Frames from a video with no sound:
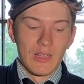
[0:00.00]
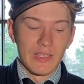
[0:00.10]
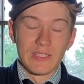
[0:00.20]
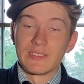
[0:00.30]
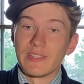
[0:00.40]

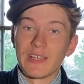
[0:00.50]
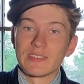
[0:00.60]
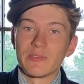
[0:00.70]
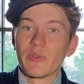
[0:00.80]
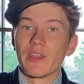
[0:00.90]
Like I said,
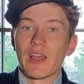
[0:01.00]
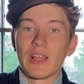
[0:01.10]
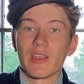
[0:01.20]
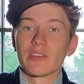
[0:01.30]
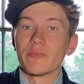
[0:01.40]
that's the way
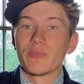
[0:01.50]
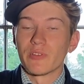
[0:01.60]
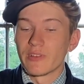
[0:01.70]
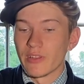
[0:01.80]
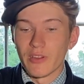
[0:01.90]
I like to put
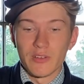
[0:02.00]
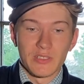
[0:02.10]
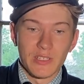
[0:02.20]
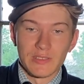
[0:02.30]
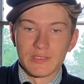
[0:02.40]
it there,
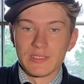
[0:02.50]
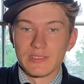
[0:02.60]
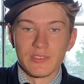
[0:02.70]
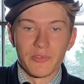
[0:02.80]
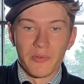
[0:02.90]
just because it's easy to